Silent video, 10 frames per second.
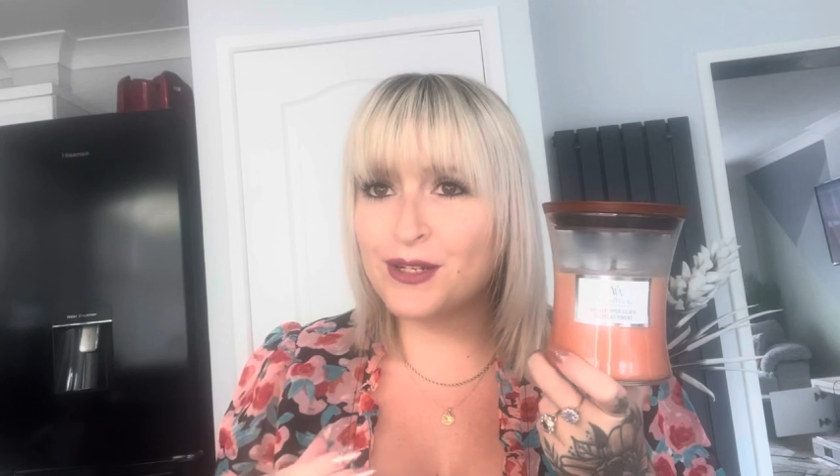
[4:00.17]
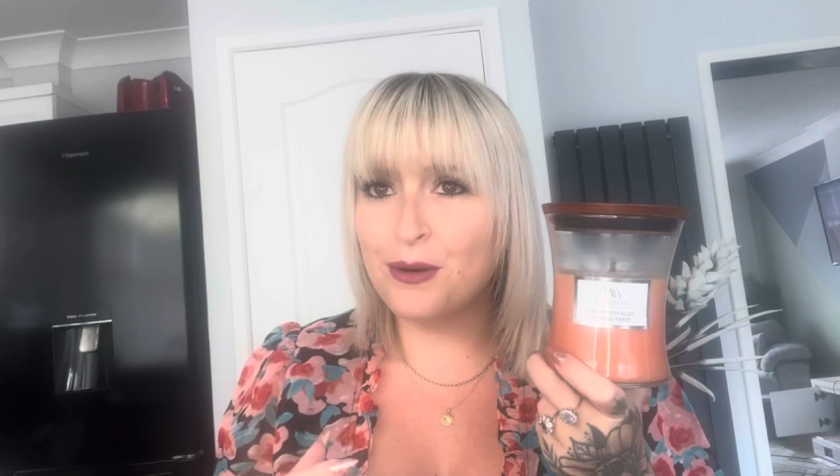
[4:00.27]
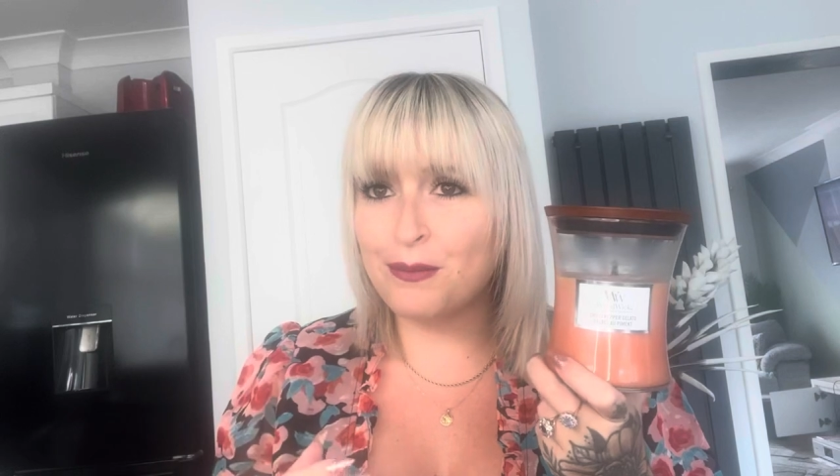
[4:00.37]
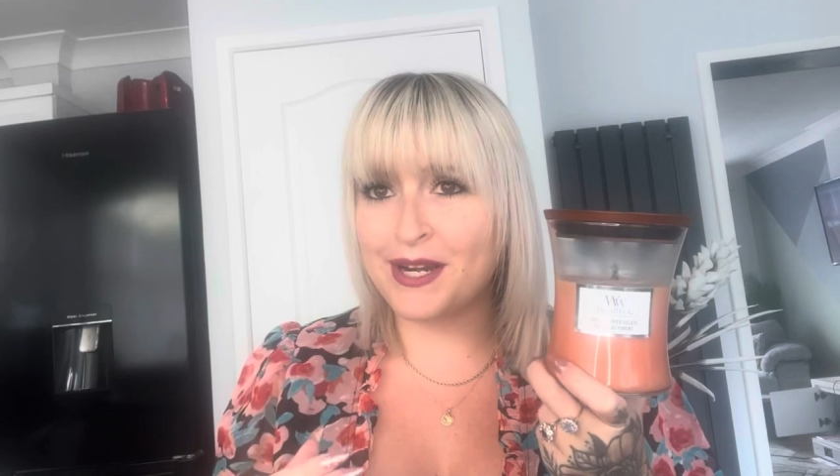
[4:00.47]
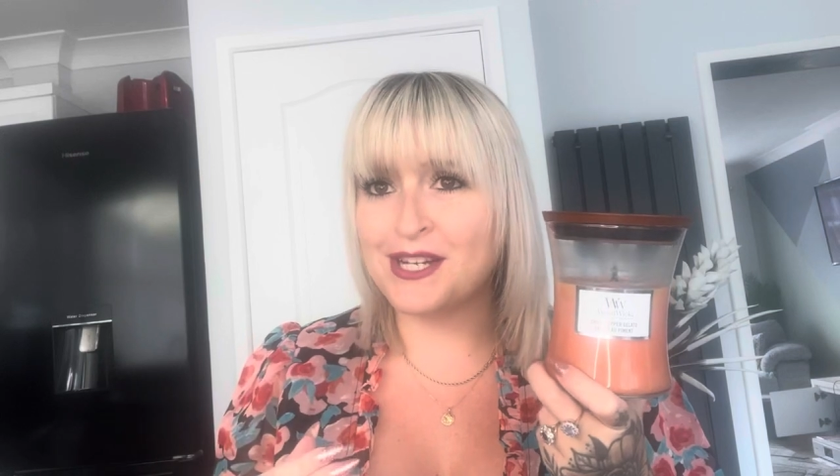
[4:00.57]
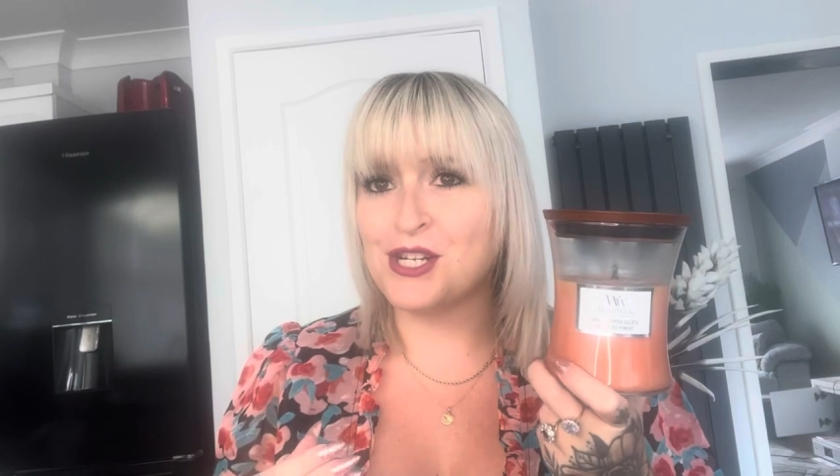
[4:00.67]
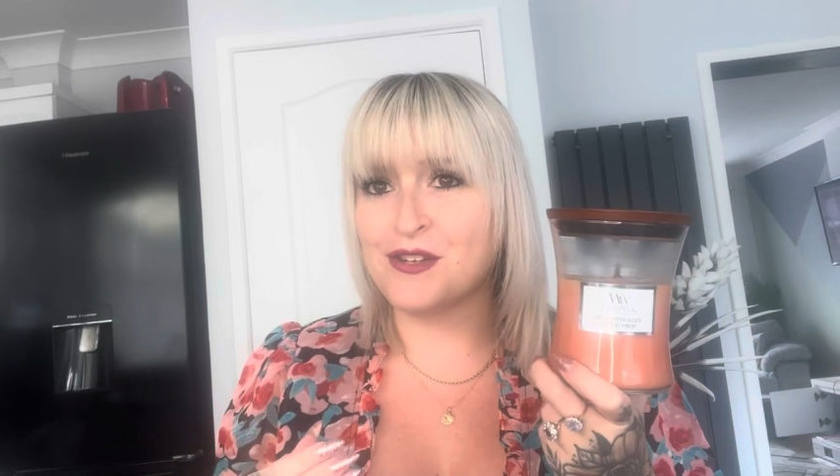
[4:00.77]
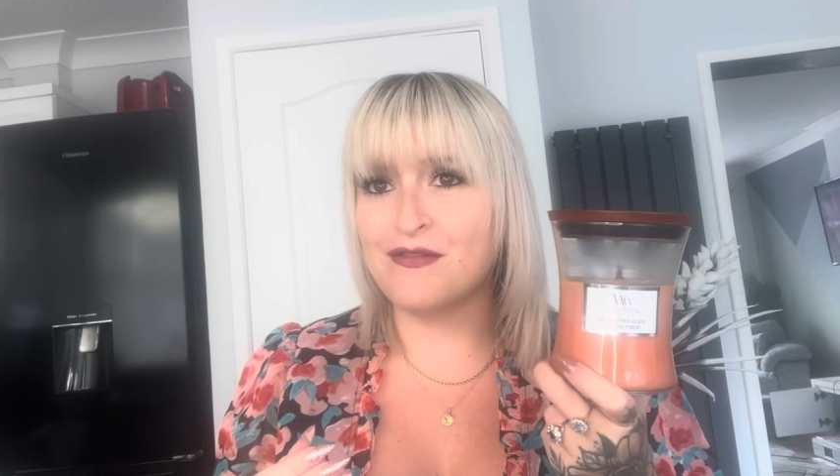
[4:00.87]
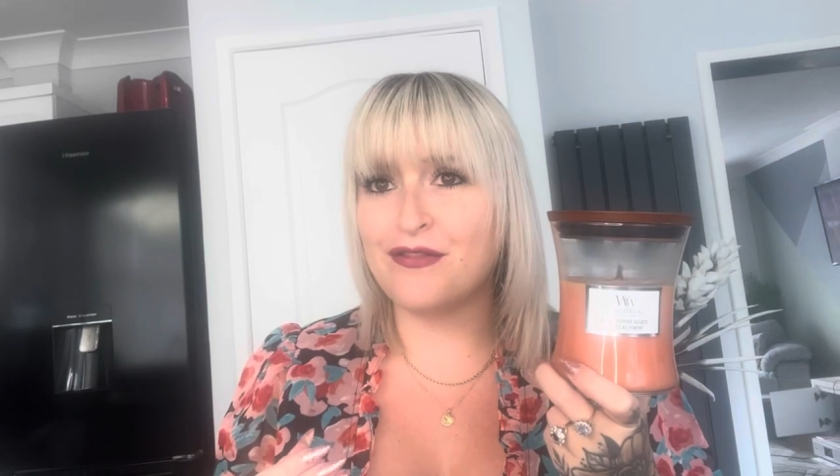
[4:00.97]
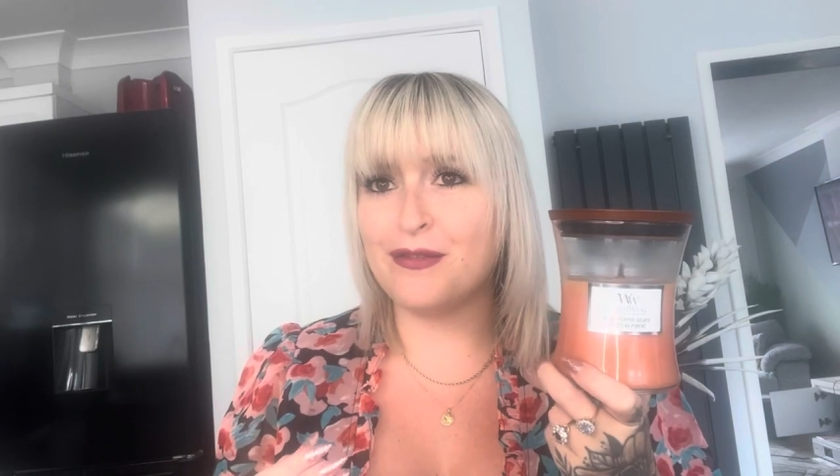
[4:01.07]

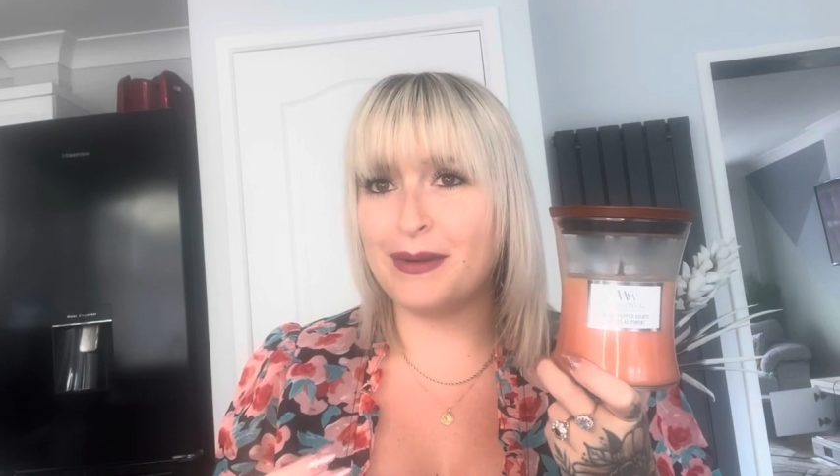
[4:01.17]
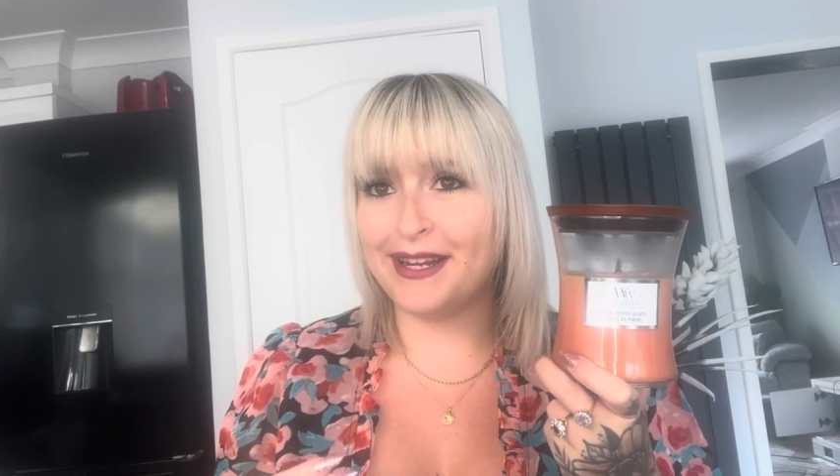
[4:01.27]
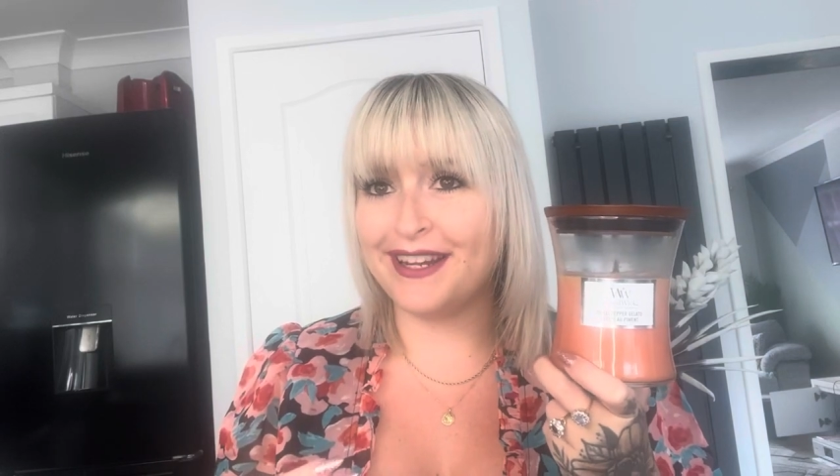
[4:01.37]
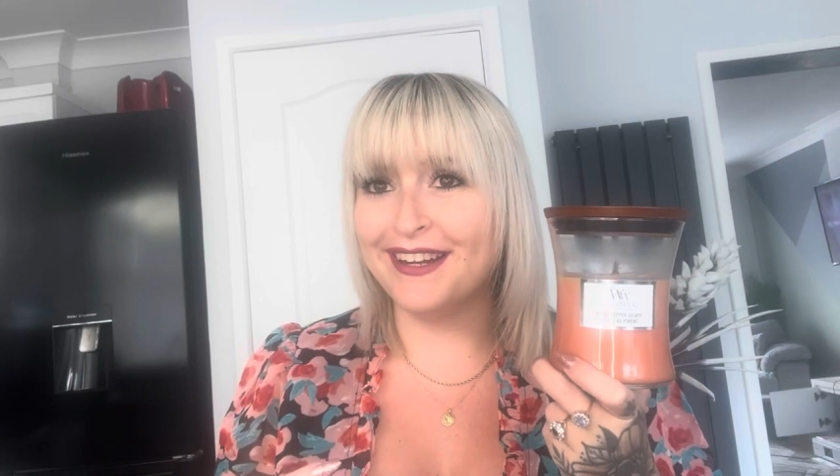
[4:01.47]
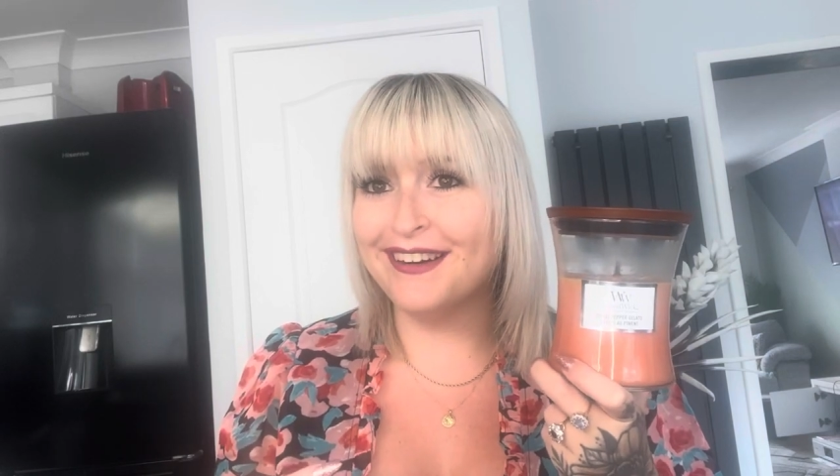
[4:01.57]
combination for me.